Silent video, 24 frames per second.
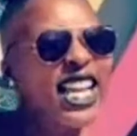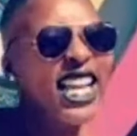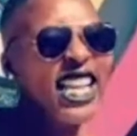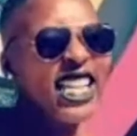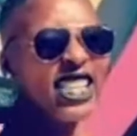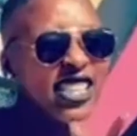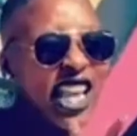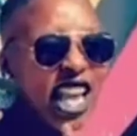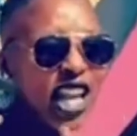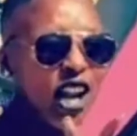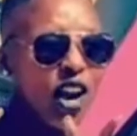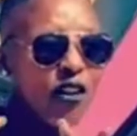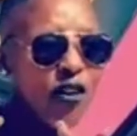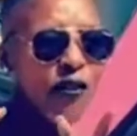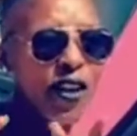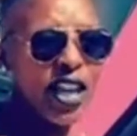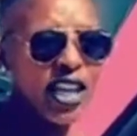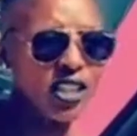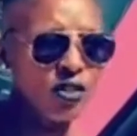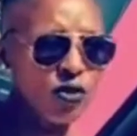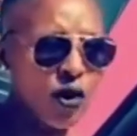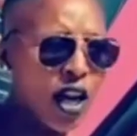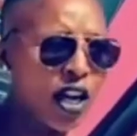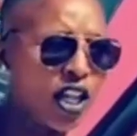Nobody
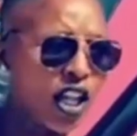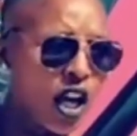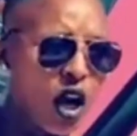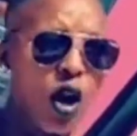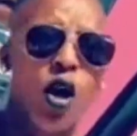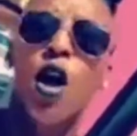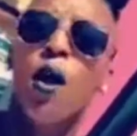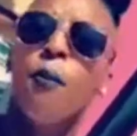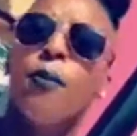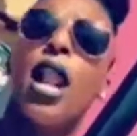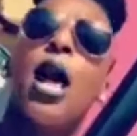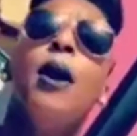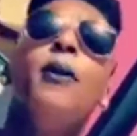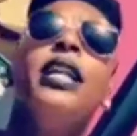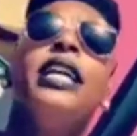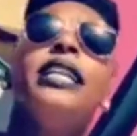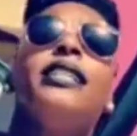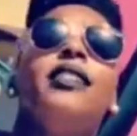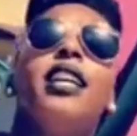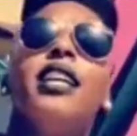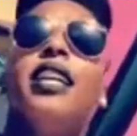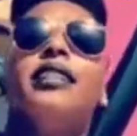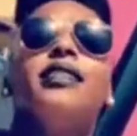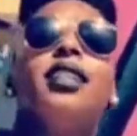said you had to sit down
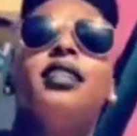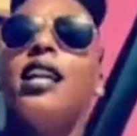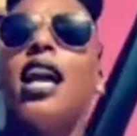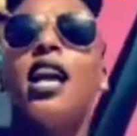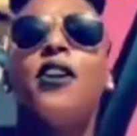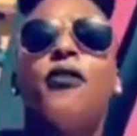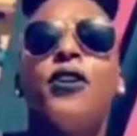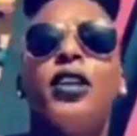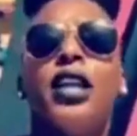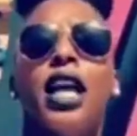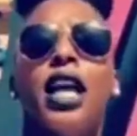and think about it. They